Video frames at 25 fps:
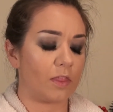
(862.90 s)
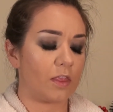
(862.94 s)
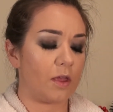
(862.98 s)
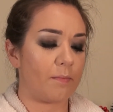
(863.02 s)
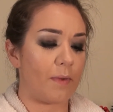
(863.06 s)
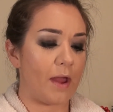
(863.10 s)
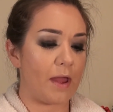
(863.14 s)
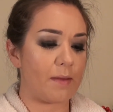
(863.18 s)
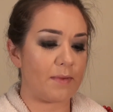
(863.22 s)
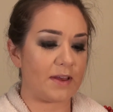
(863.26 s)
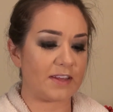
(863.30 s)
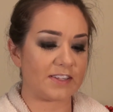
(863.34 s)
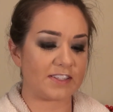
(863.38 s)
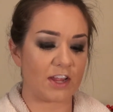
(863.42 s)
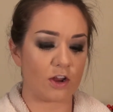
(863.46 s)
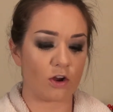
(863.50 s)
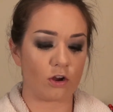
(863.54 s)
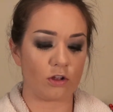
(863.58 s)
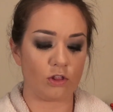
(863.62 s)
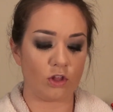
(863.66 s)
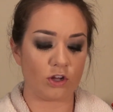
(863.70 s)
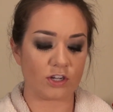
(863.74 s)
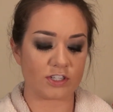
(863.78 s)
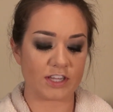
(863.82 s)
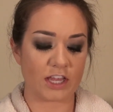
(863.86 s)
my
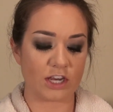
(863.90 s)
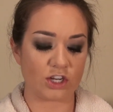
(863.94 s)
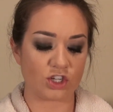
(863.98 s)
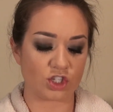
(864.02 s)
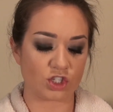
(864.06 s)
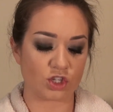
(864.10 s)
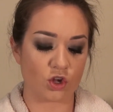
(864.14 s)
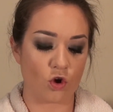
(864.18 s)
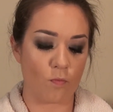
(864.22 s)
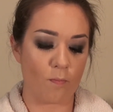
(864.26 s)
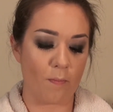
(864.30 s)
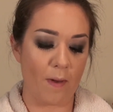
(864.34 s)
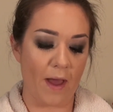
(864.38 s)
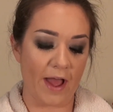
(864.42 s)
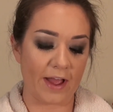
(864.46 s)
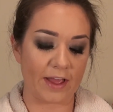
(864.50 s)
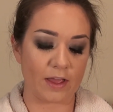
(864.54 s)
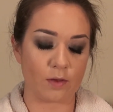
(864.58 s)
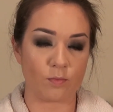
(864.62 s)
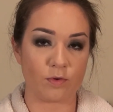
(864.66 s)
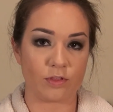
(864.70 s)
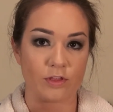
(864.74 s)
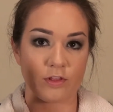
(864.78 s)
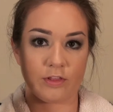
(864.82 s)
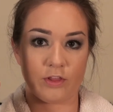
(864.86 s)
mascara looks and just go back
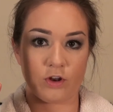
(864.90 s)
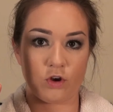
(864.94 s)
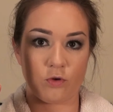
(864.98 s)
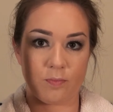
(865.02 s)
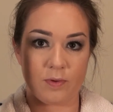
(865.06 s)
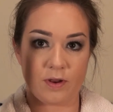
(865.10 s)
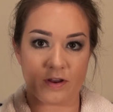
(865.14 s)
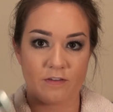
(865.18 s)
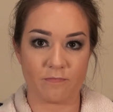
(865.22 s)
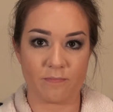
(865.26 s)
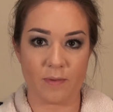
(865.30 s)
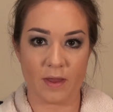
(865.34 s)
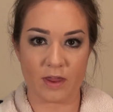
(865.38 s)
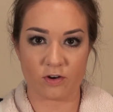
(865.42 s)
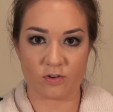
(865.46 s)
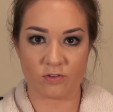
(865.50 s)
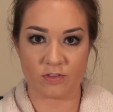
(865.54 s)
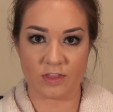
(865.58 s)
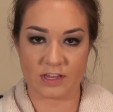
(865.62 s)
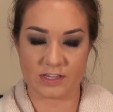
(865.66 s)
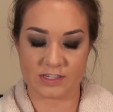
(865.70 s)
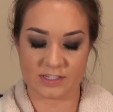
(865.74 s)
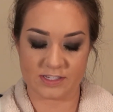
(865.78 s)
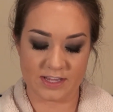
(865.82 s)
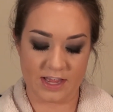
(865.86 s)
in with a little bit of Better
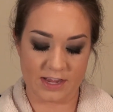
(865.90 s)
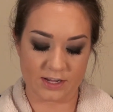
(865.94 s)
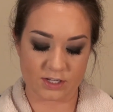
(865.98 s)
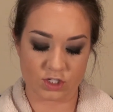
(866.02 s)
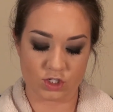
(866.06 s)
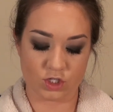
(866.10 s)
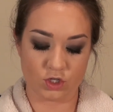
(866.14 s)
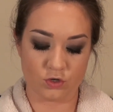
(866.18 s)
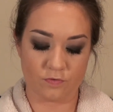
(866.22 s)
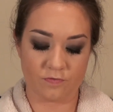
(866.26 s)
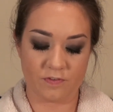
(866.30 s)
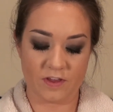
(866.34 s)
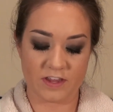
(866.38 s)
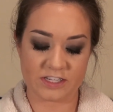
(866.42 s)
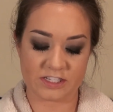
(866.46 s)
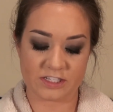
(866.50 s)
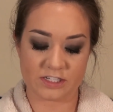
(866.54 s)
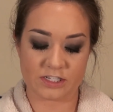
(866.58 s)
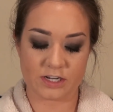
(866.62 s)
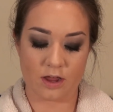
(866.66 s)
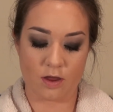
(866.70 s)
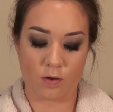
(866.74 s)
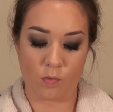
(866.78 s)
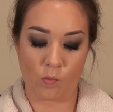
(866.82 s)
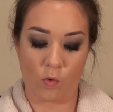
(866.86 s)
Than Sex Too
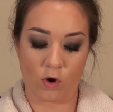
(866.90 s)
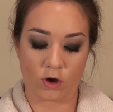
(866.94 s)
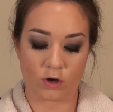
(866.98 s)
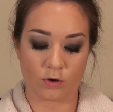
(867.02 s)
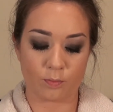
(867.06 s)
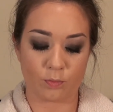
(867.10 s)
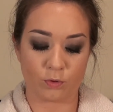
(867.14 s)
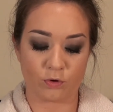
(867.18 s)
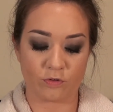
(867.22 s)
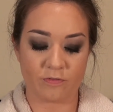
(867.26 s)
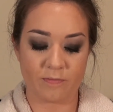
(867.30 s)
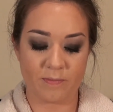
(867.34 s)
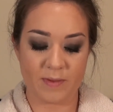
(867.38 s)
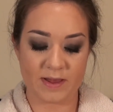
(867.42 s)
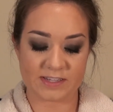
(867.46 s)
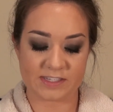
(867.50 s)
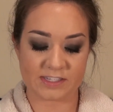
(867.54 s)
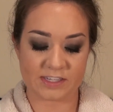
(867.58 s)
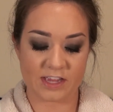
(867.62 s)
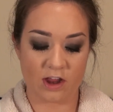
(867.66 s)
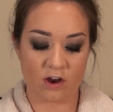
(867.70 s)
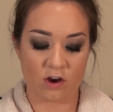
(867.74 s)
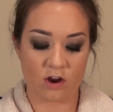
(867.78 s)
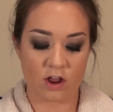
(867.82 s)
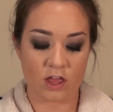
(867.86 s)
Faced waterproof
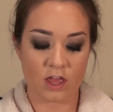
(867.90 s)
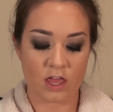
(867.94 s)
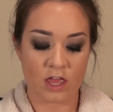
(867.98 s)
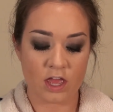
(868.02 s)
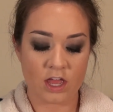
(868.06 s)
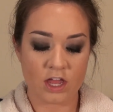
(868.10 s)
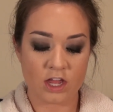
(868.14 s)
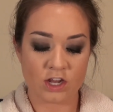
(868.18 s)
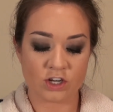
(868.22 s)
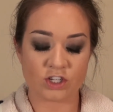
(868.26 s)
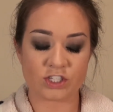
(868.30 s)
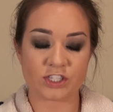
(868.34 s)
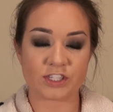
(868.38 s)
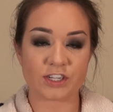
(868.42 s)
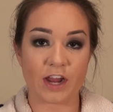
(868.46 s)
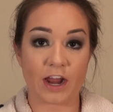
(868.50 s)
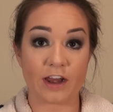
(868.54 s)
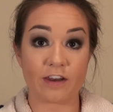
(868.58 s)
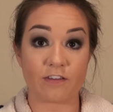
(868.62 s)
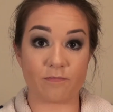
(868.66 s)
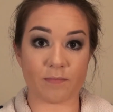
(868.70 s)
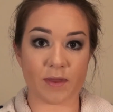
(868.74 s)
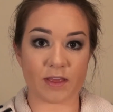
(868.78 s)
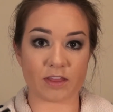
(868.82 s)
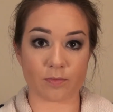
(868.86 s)
mascara, just to
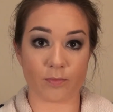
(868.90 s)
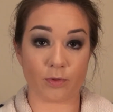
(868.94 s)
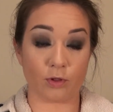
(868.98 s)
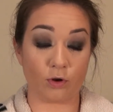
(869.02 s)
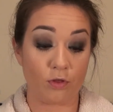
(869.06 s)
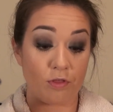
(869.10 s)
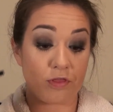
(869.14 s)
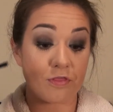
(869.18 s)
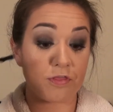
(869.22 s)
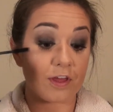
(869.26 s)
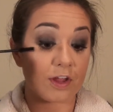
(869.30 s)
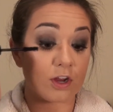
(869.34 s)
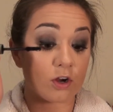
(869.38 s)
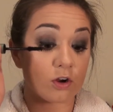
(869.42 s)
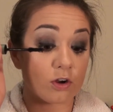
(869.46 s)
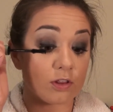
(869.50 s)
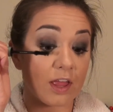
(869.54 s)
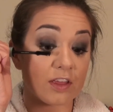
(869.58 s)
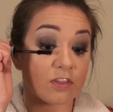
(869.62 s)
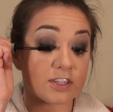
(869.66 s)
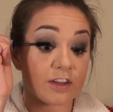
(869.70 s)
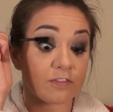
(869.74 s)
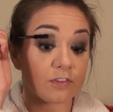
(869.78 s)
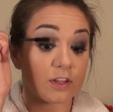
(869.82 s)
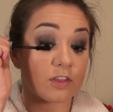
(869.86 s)
kind of make them a little thicker.
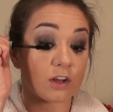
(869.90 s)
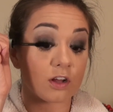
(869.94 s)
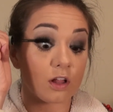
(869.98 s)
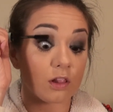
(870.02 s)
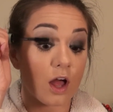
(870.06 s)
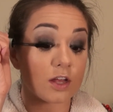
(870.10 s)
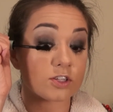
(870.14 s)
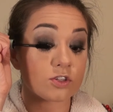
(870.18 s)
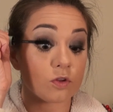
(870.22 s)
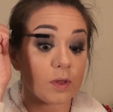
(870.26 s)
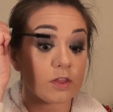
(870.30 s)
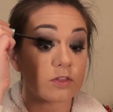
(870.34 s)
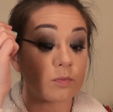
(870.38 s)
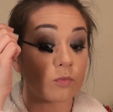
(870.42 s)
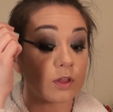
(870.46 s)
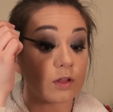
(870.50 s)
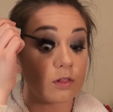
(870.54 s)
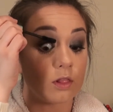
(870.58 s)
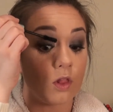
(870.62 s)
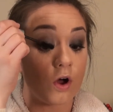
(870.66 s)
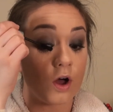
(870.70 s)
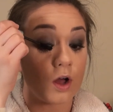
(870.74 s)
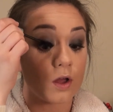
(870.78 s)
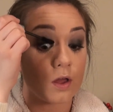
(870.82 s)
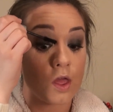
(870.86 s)
Like definitely the
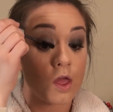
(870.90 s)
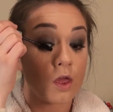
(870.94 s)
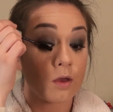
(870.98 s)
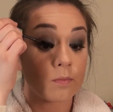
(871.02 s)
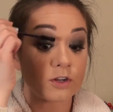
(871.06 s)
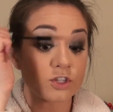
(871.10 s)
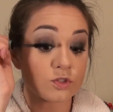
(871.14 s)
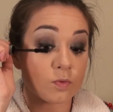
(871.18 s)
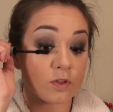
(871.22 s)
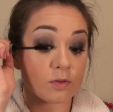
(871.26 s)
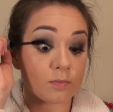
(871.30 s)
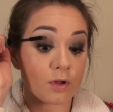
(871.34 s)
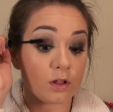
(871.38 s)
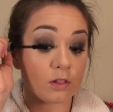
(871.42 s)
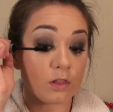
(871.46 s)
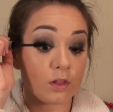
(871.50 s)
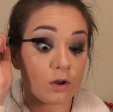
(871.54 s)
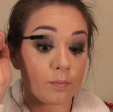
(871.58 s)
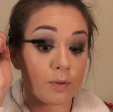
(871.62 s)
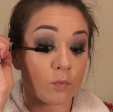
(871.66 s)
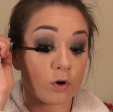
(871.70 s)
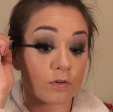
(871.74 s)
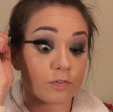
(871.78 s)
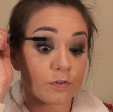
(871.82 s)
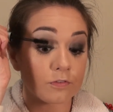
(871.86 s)
Colossal made them
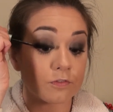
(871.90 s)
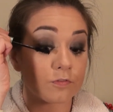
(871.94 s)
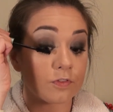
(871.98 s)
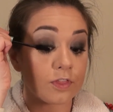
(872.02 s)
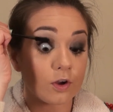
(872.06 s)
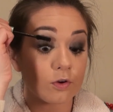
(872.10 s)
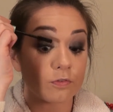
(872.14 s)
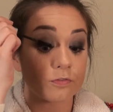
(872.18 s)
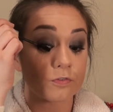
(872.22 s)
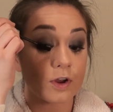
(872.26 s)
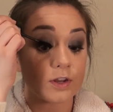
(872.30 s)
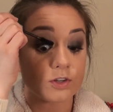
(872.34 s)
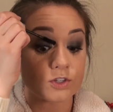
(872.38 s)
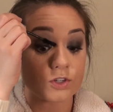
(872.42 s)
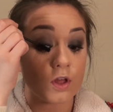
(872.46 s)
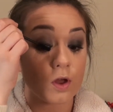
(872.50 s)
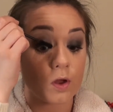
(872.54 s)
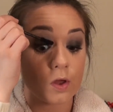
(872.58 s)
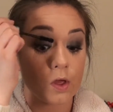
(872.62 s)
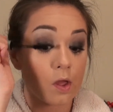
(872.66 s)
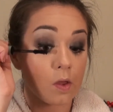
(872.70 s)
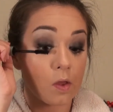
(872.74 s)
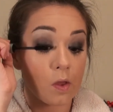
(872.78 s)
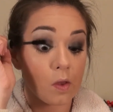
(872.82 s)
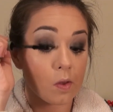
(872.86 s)
really long,
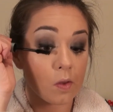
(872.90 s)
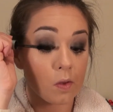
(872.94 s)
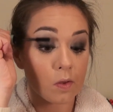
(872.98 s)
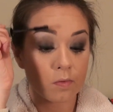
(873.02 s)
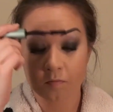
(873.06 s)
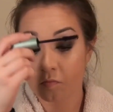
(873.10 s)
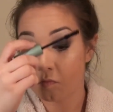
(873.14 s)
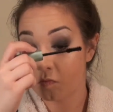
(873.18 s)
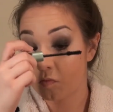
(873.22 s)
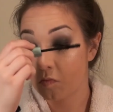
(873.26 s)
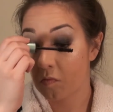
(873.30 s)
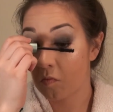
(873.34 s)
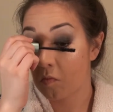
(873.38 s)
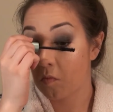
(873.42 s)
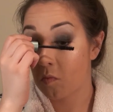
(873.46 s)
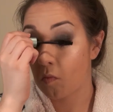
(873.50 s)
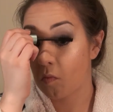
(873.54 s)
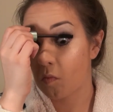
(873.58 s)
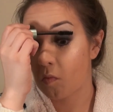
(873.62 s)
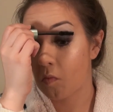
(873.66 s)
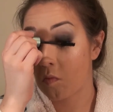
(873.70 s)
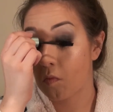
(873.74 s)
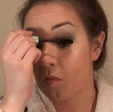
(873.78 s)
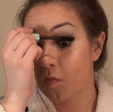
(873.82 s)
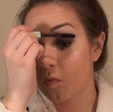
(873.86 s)
but I just want them a
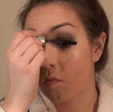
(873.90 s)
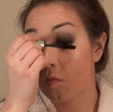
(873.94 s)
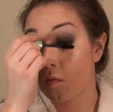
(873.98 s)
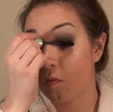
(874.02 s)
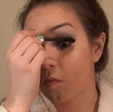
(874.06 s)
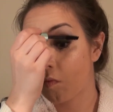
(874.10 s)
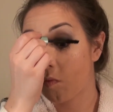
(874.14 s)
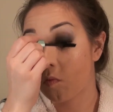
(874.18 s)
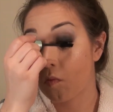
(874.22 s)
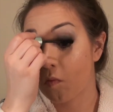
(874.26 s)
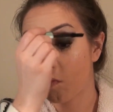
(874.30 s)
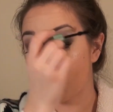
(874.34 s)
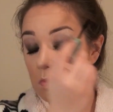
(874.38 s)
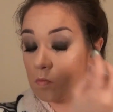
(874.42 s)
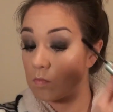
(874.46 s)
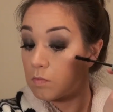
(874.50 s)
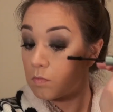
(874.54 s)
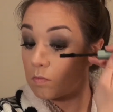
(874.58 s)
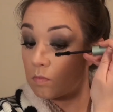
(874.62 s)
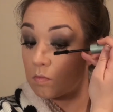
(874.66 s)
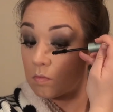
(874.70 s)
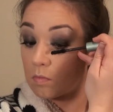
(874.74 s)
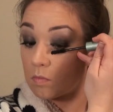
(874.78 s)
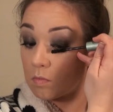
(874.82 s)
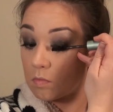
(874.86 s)
little bit more of a
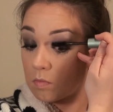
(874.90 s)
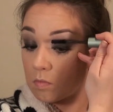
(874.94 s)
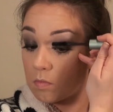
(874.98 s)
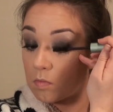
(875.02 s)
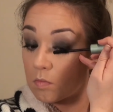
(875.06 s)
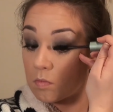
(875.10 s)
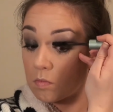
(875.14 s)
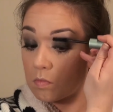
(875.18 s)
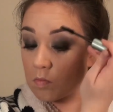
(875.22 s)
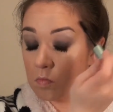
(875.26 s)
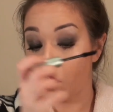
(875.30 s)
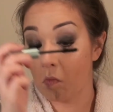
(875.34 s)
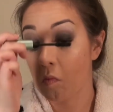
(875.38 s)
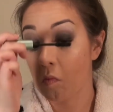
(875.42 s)
thicker fringe